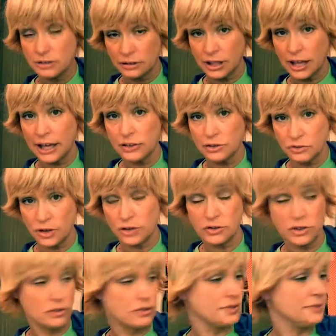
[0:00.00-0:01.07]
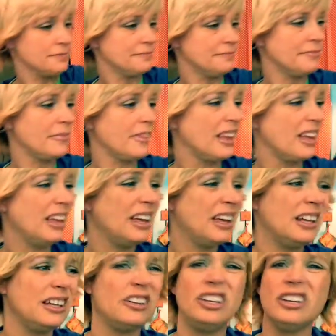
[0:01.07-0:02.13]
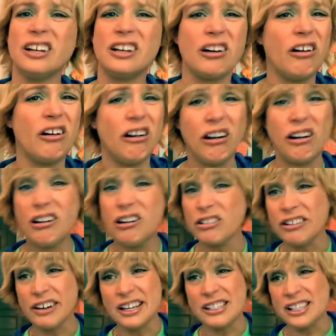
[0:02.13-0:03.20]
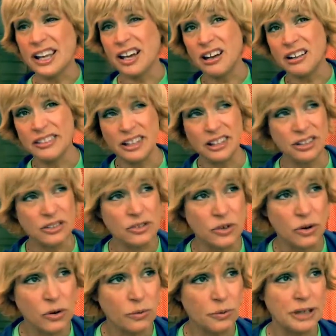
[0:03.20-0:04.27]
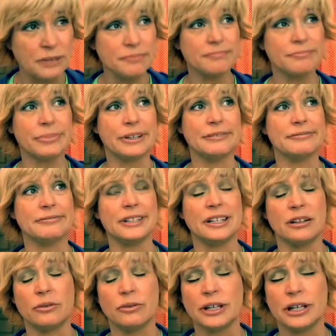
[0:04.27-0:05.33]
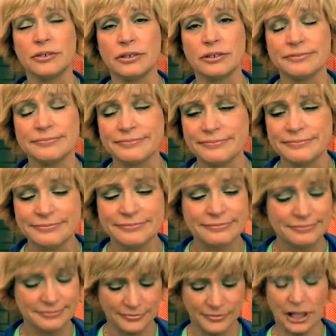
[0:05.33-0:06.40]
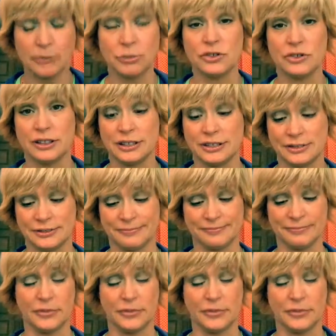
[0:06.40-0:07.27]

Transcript: Okay, Trader Joe's. You know, you can go all crazy healthy and use whole wheat, but, you know, whatever. I'm using this.